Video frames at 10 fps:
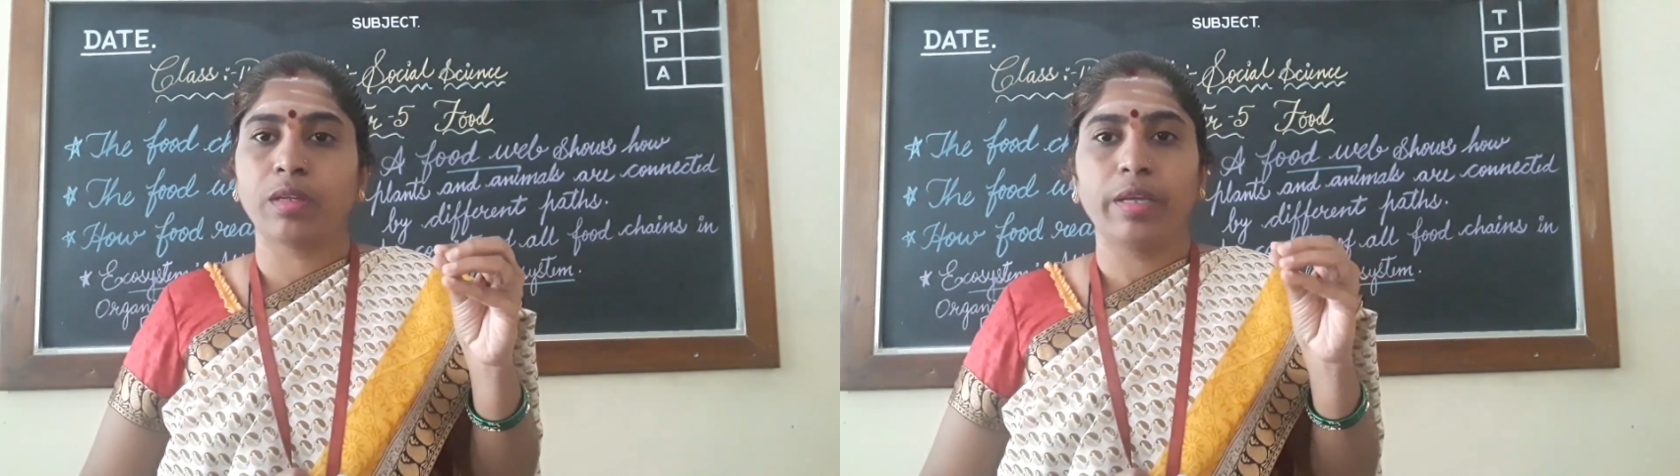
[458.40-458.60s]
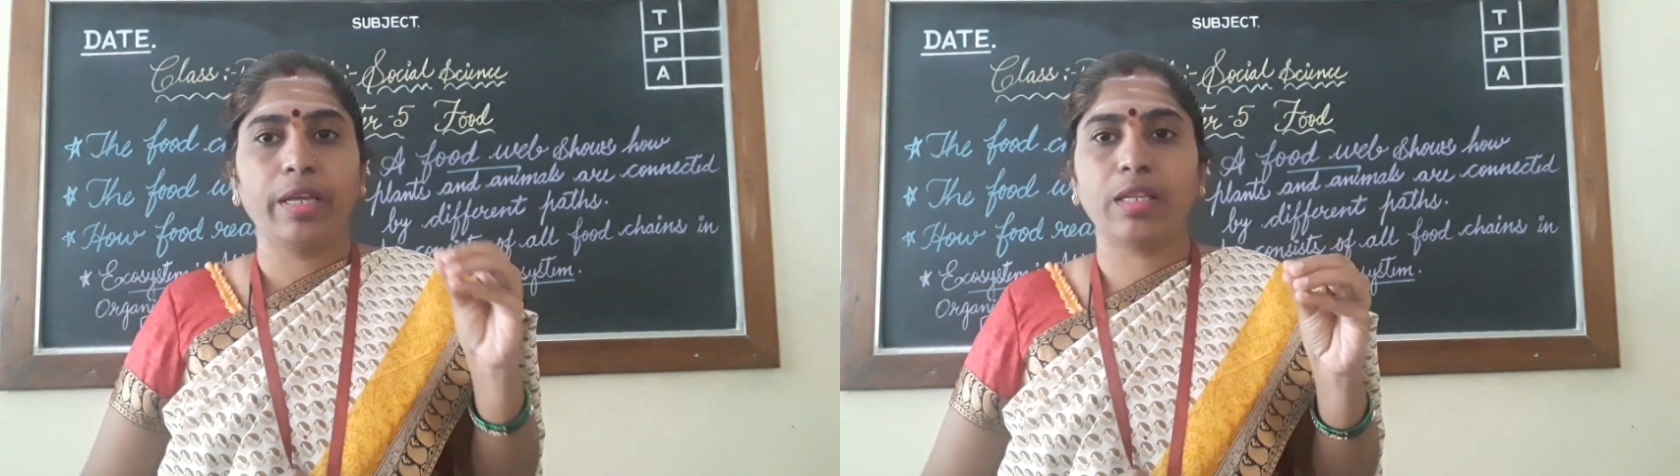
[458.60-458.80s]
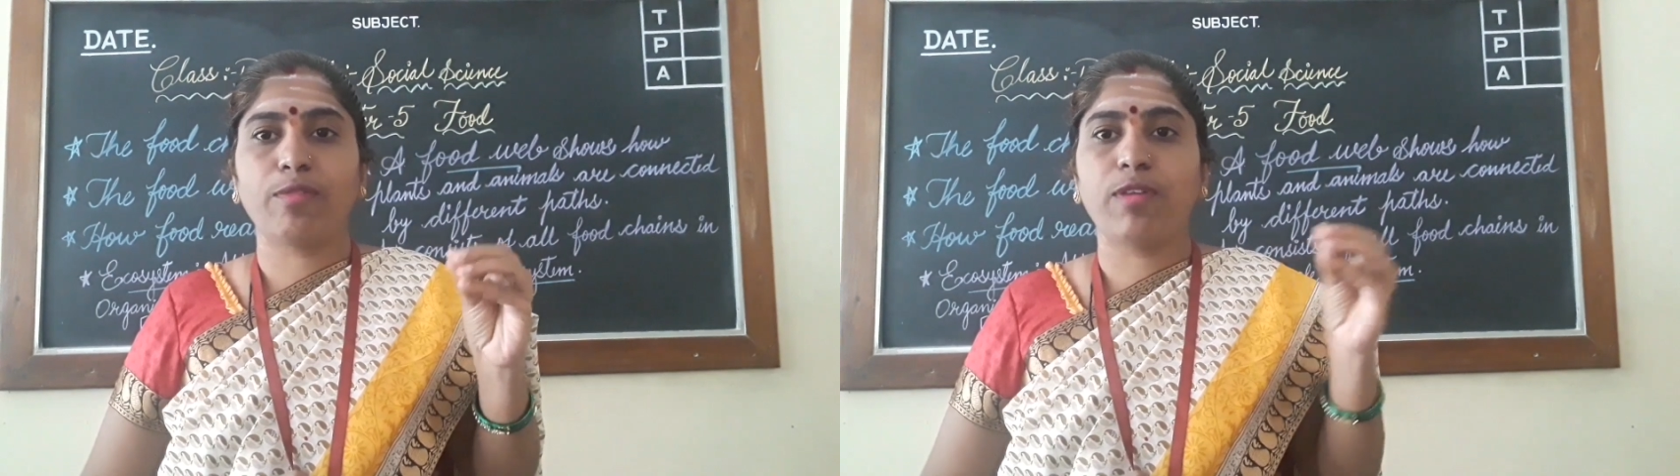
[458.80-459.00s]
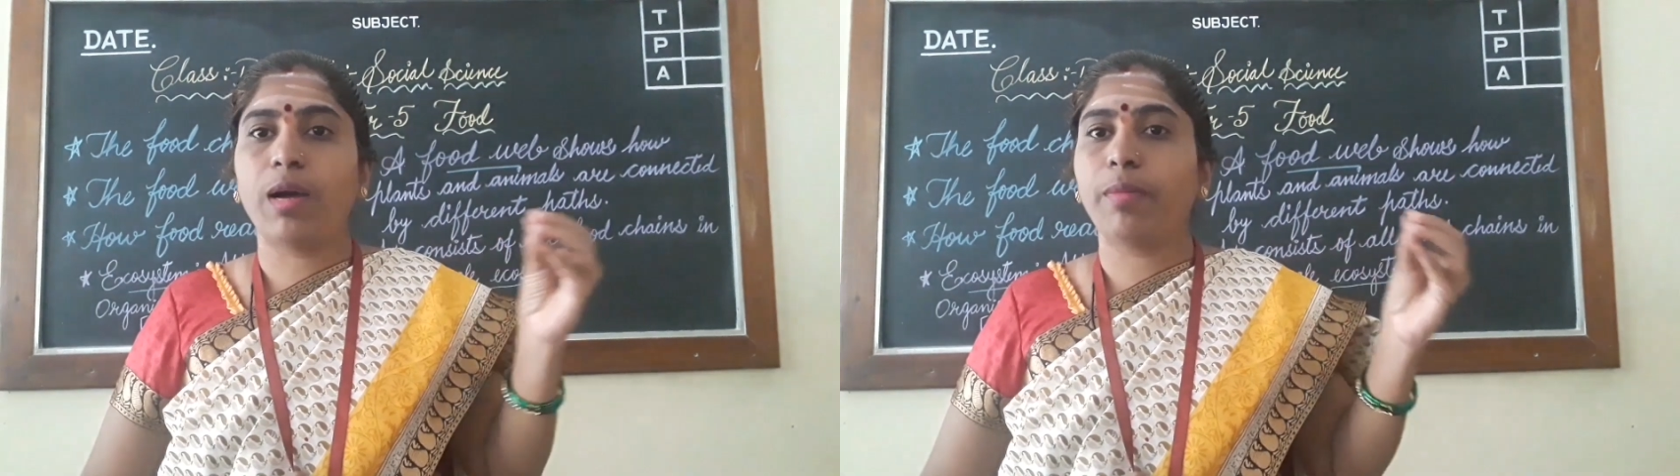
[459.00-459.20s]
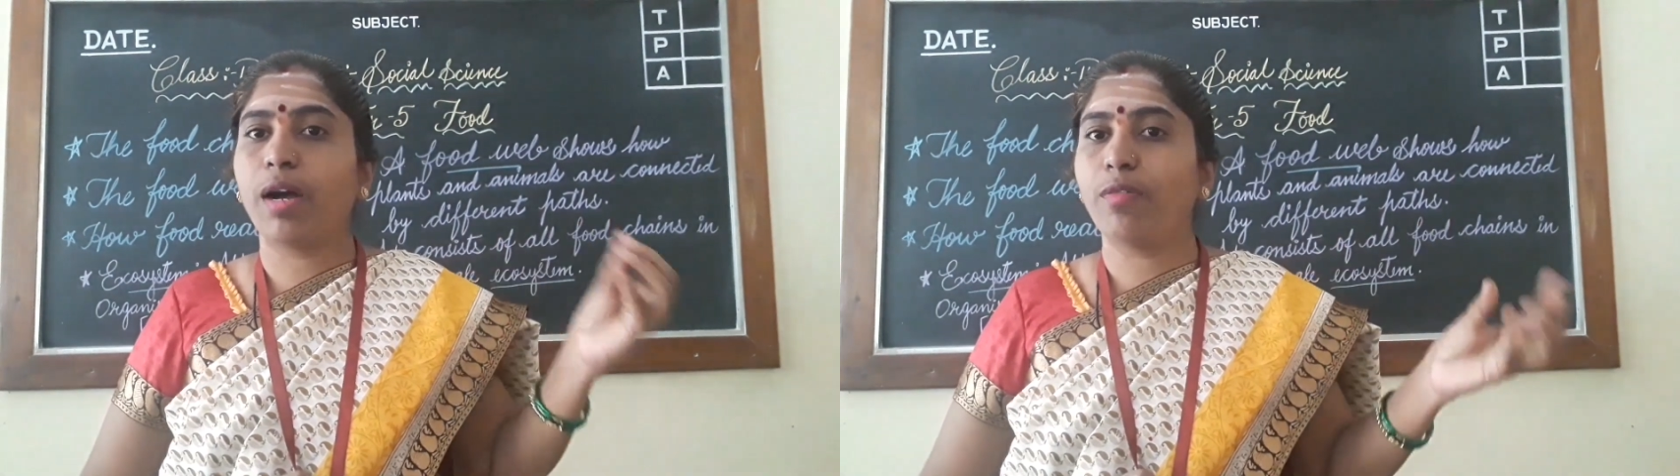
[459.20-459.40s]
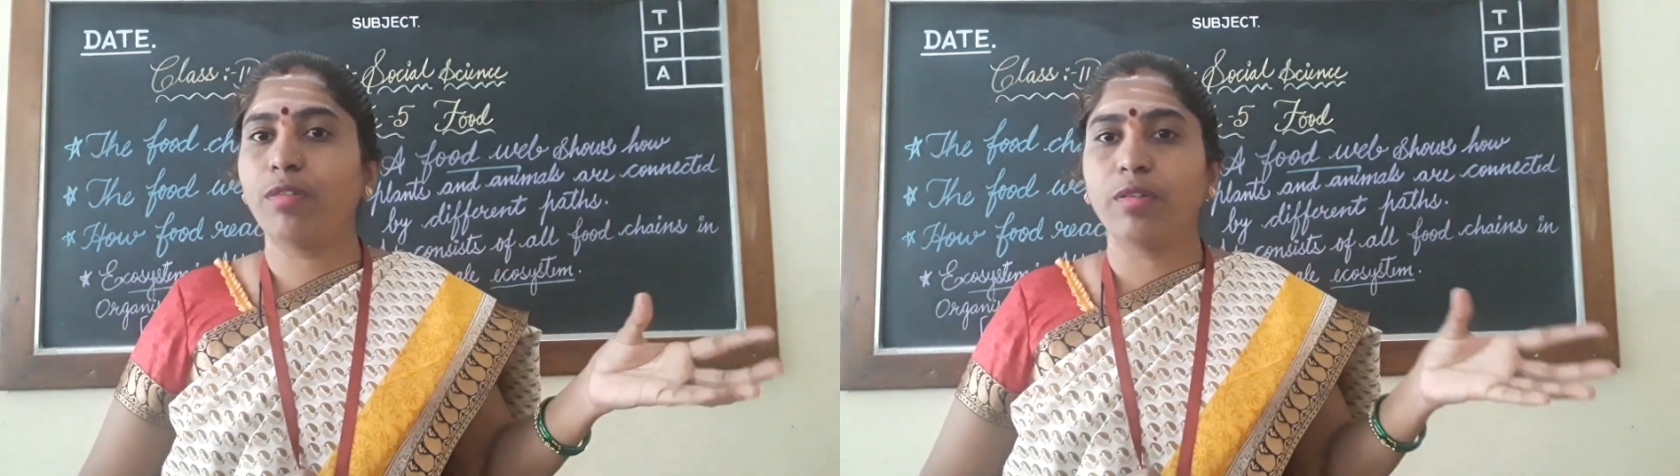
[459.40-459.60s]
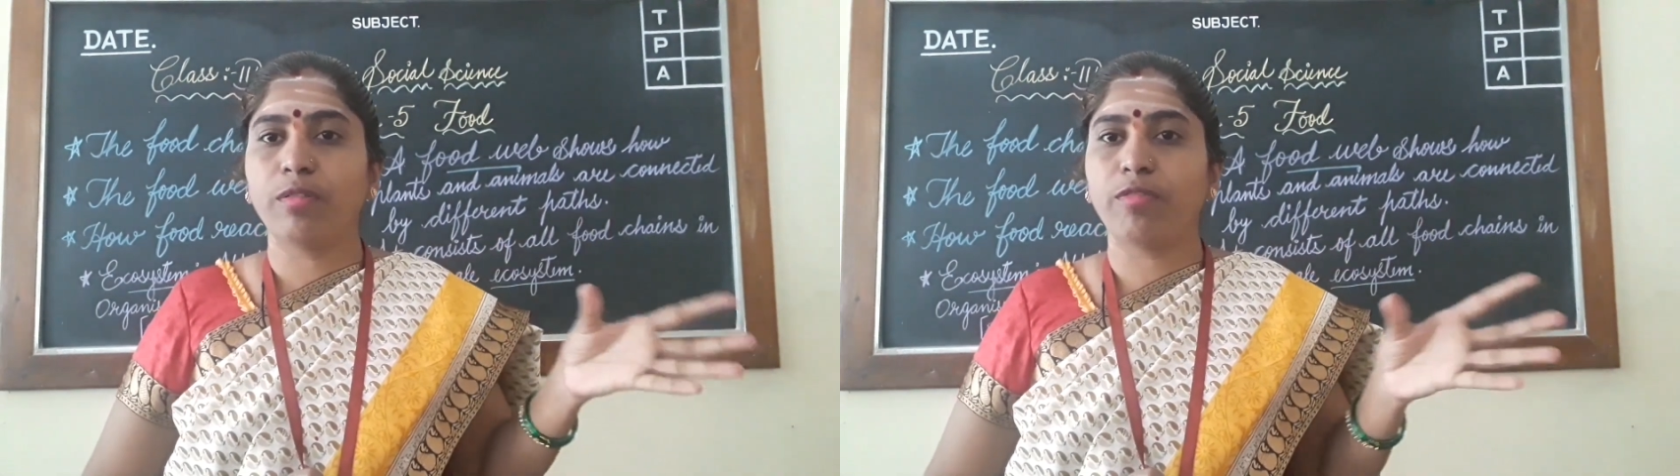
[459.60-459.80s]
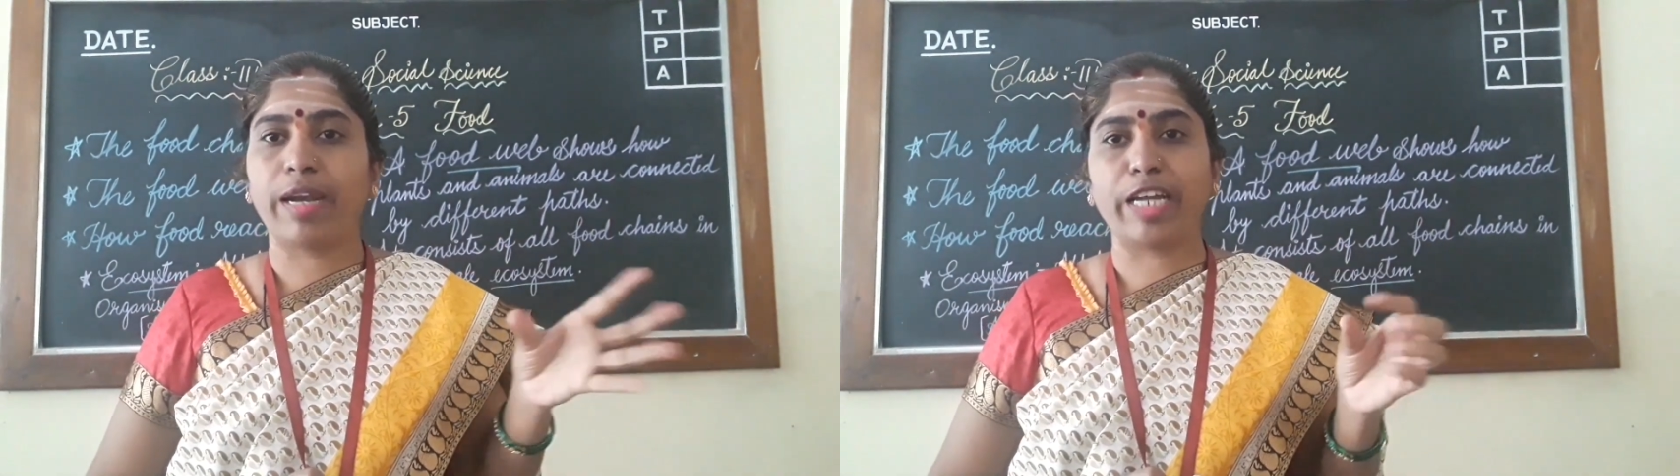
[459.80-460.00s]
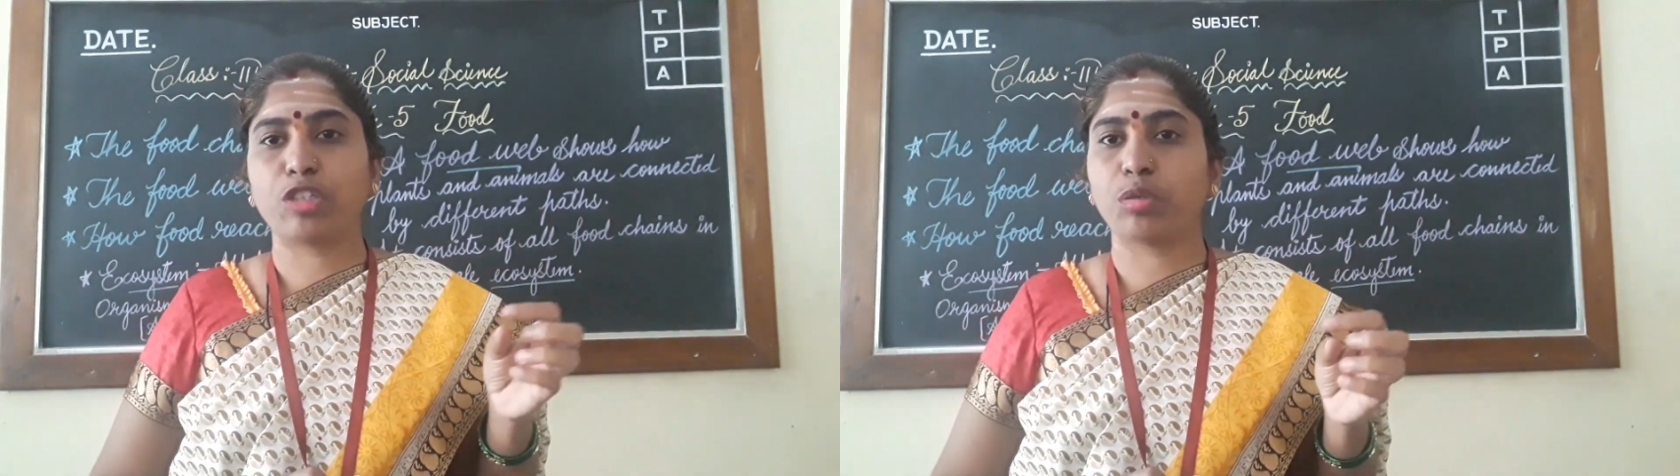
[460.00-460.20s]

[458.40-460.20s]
in the form of flesh